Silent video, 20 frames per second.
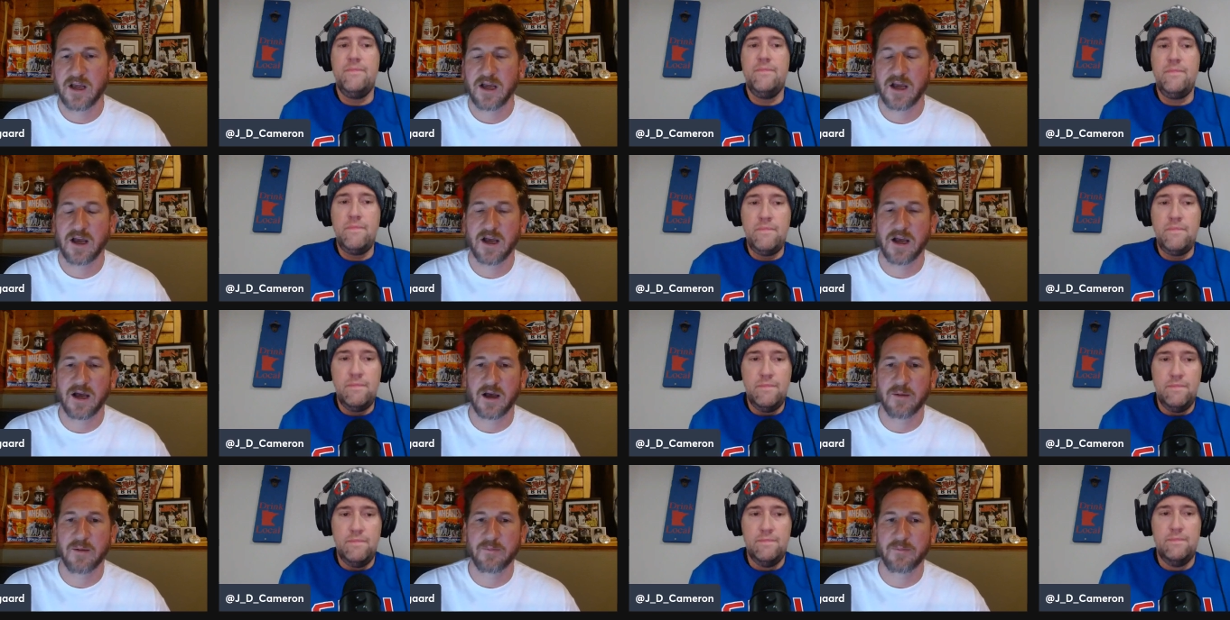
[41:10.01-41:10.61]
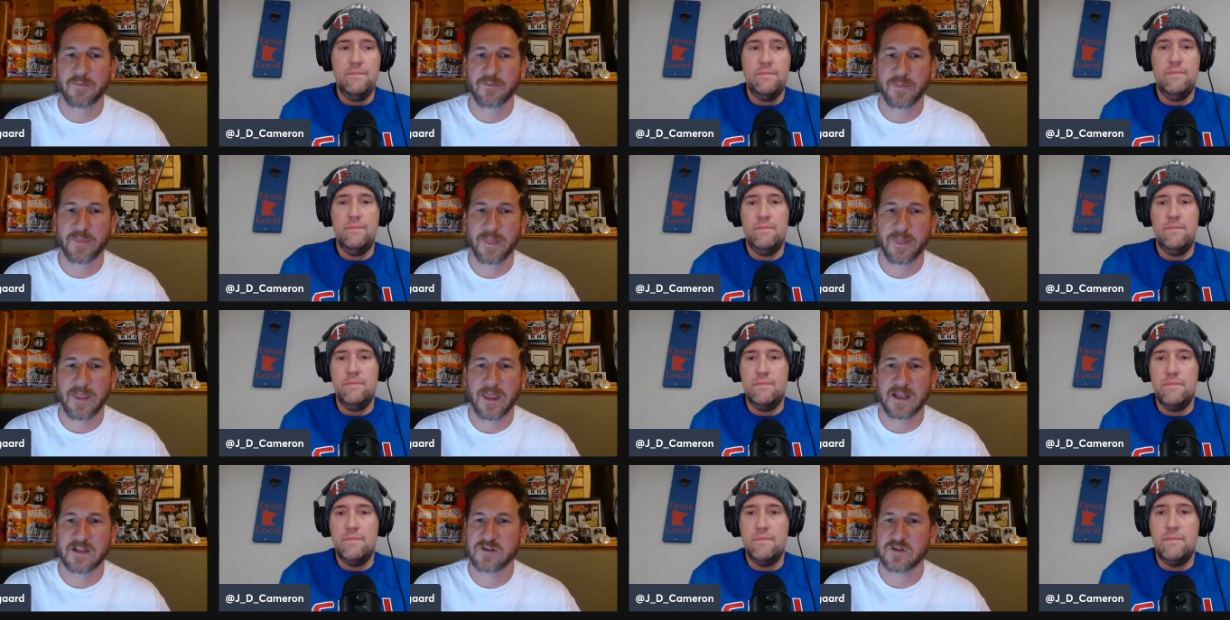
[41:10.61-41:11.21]
Speaker 1: Um,
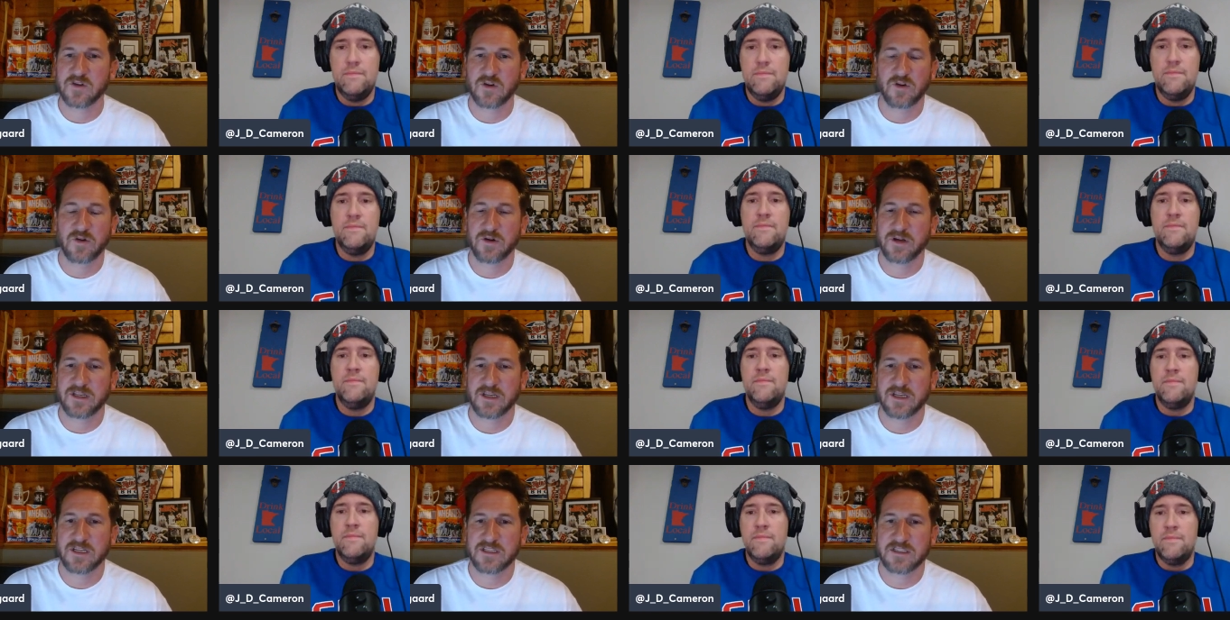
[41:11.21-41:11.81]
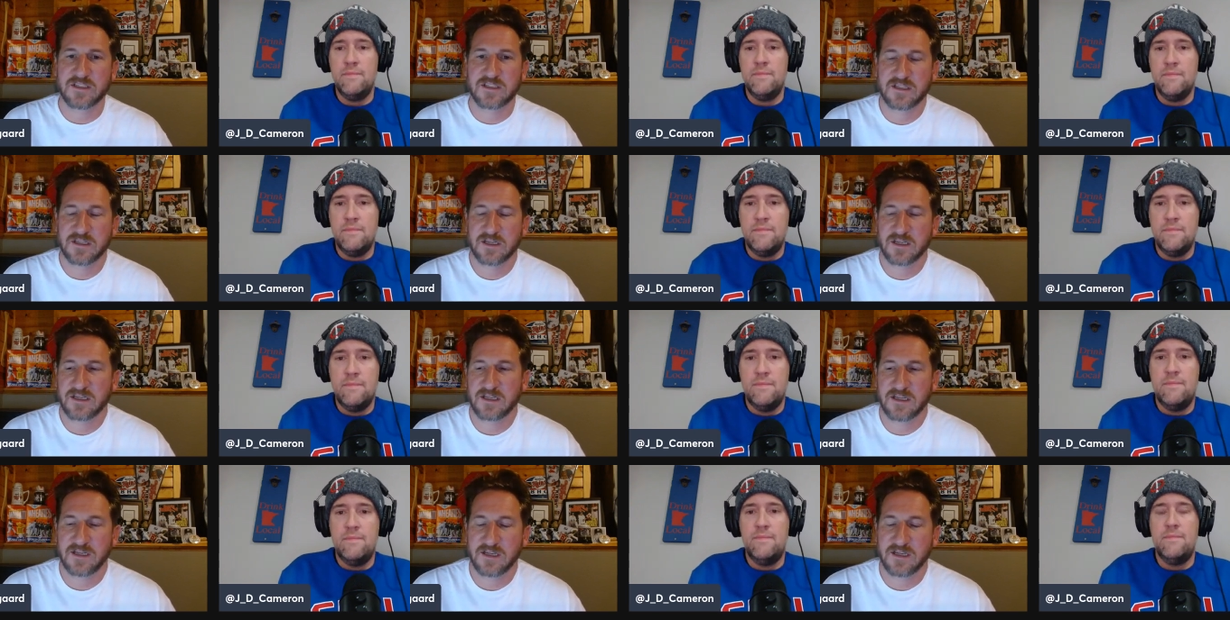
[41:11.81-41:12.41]
and so it, it's,
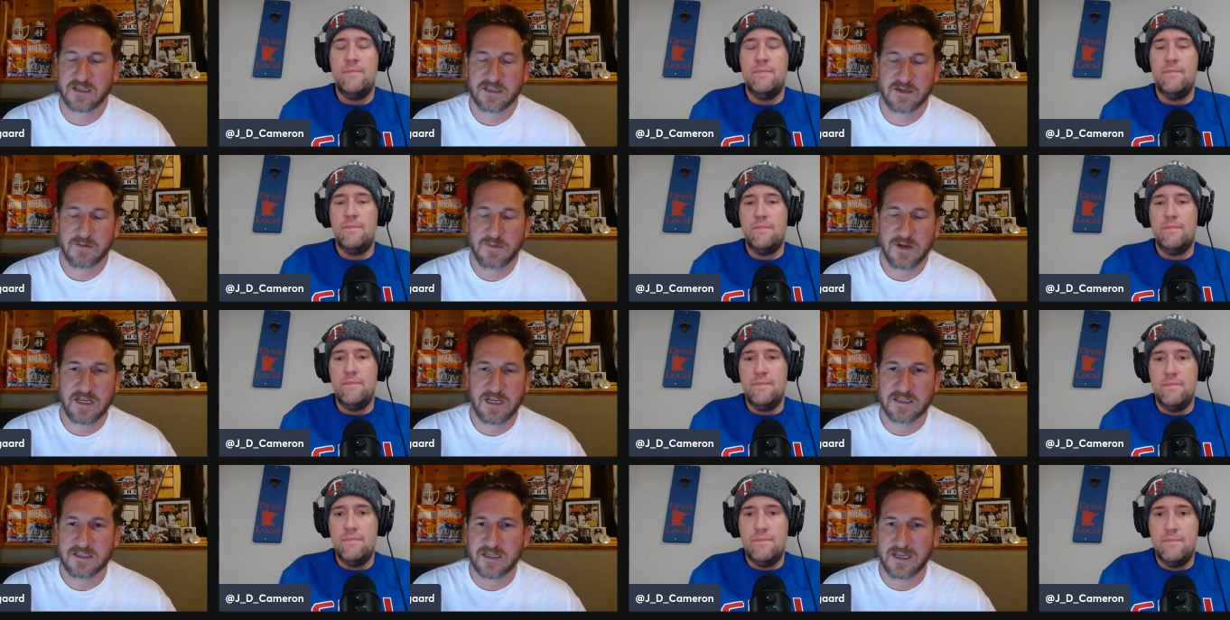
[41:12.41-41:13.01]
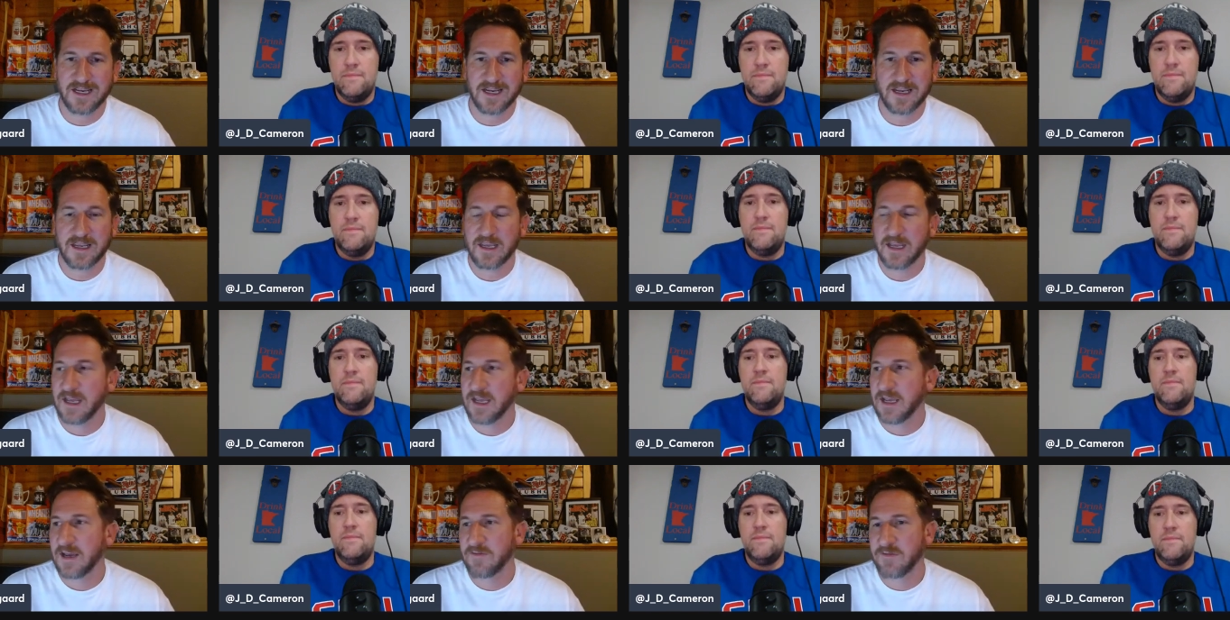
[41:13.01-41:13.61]
it, to me, it's like,
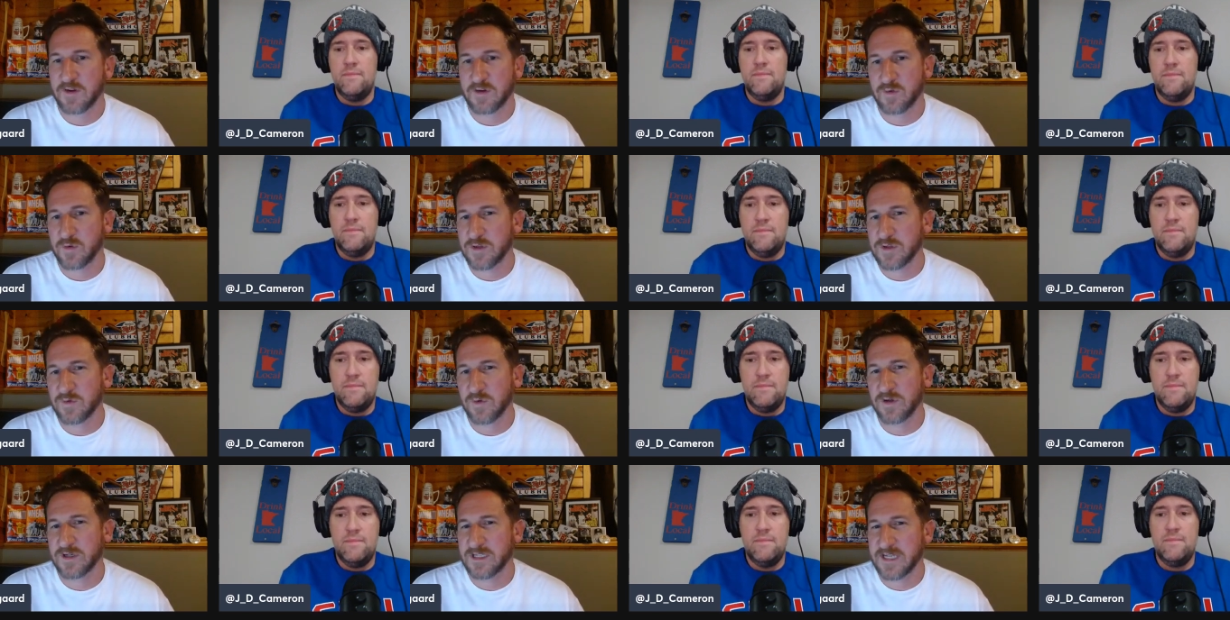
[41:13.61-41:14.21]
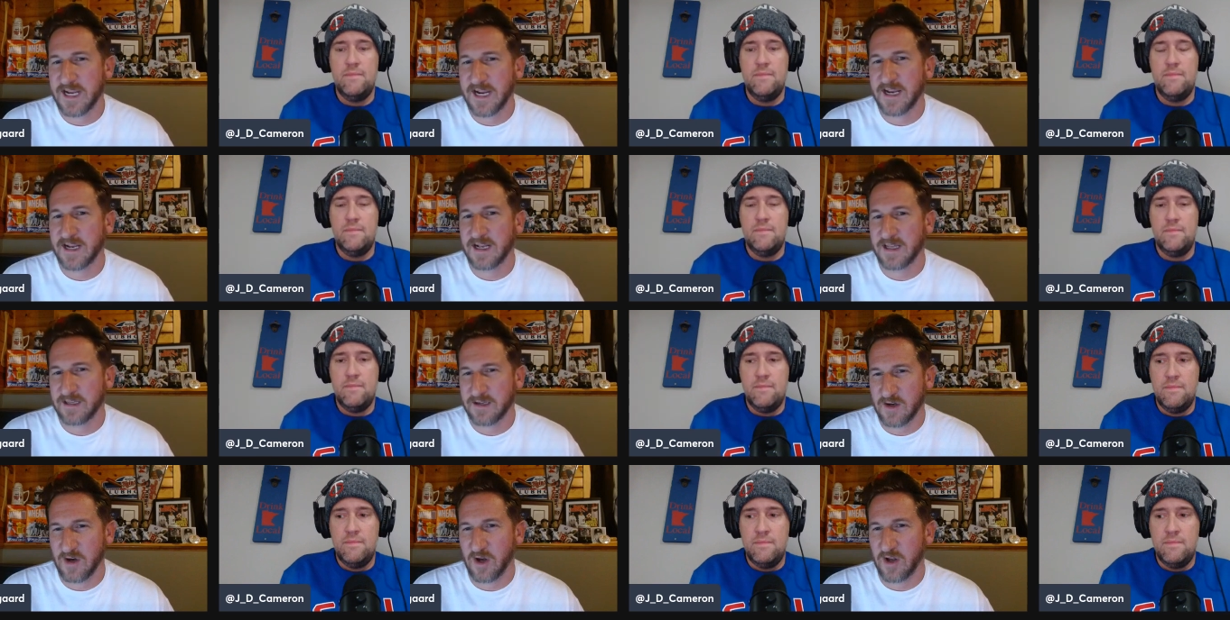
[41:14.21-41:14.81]
if the Twins weren't taking
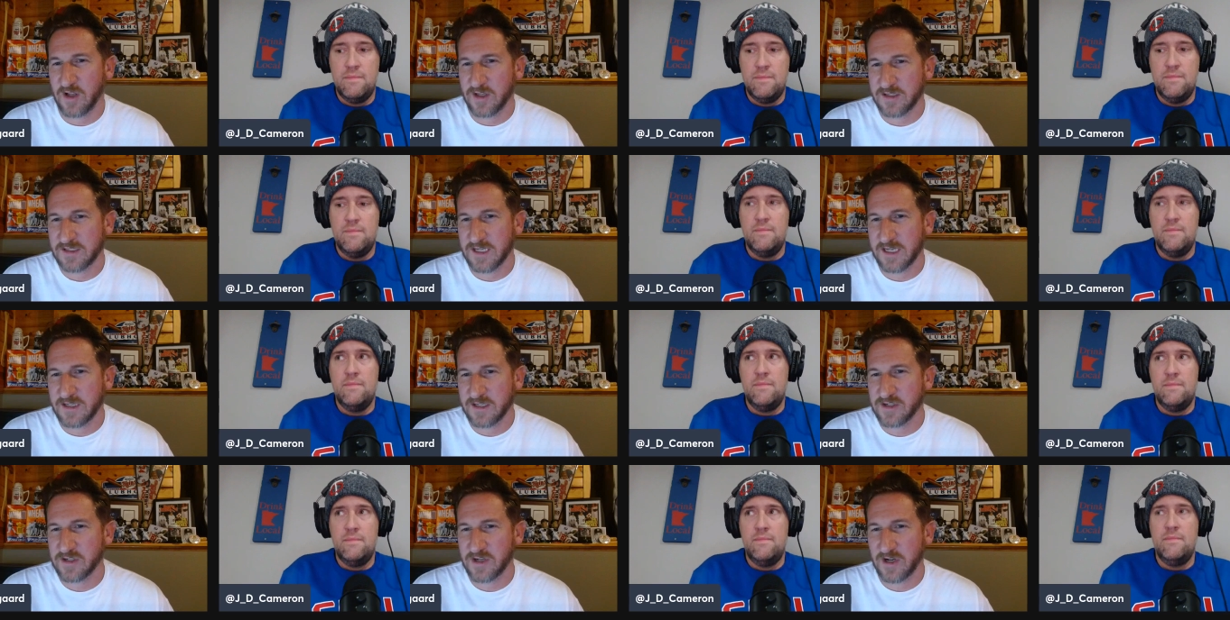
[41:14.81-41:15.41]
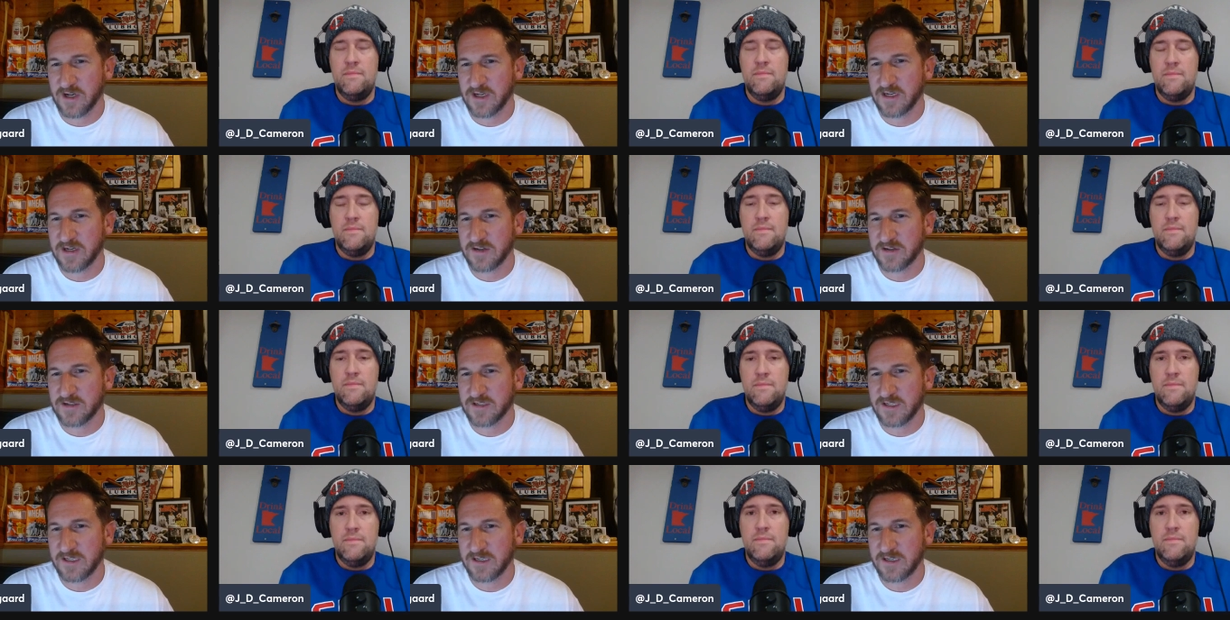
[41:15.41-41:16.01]
calls on Deshaun
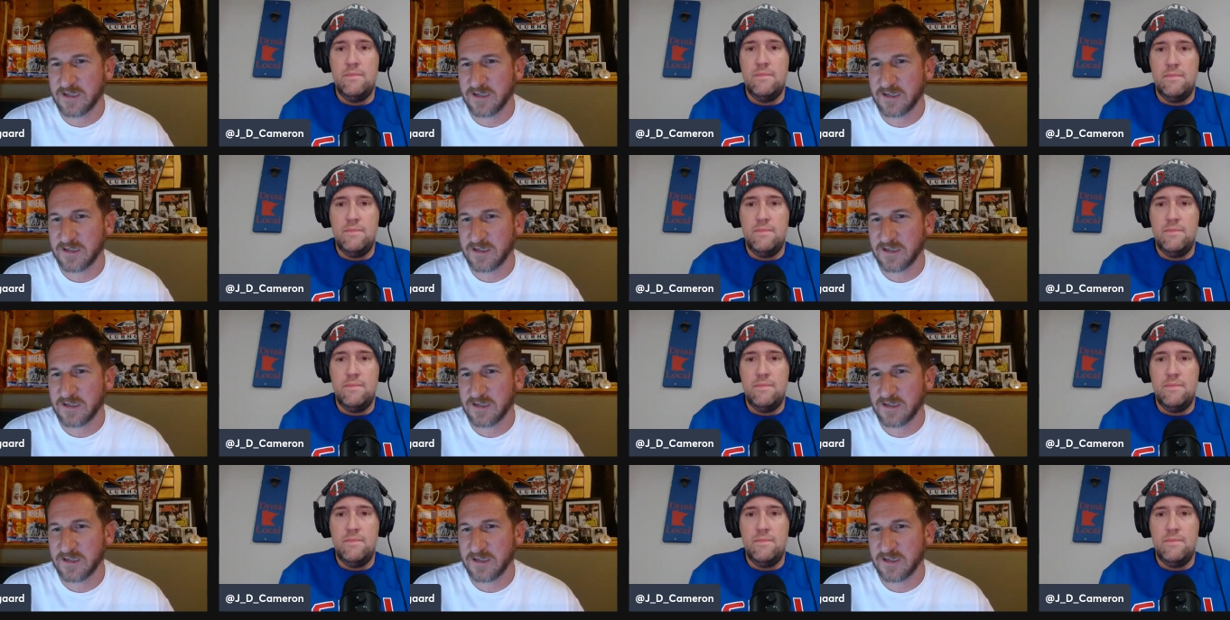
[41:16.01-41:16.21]
Kiersey